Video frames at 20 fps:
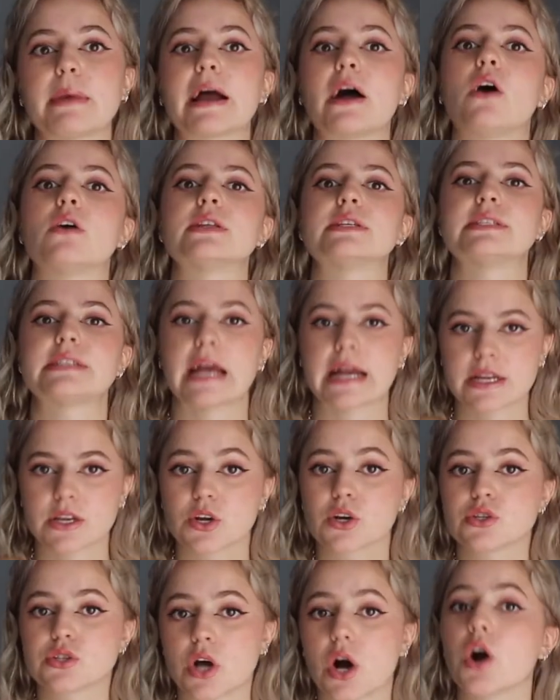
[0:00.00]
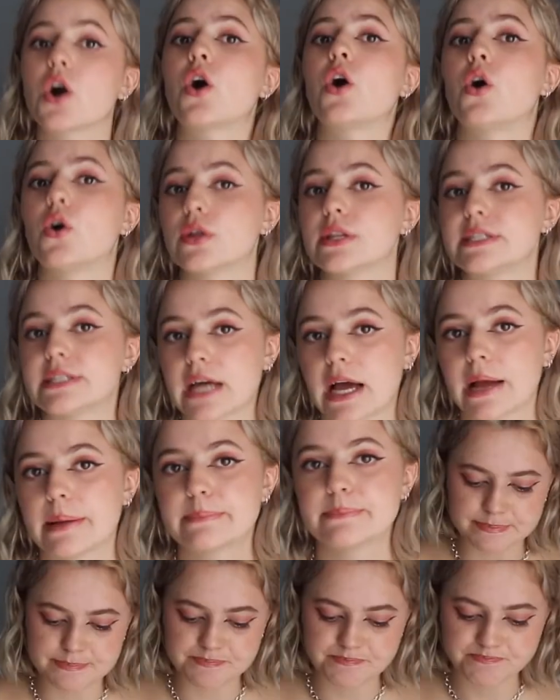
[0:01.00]
by all this technical talk all the
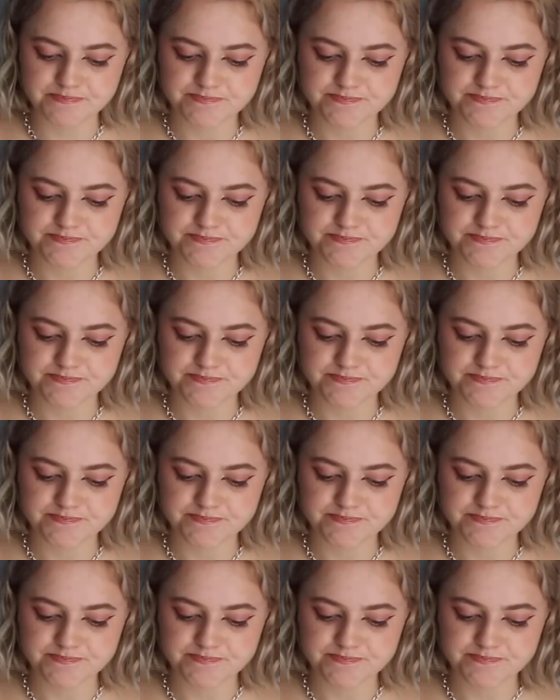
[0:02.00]
time.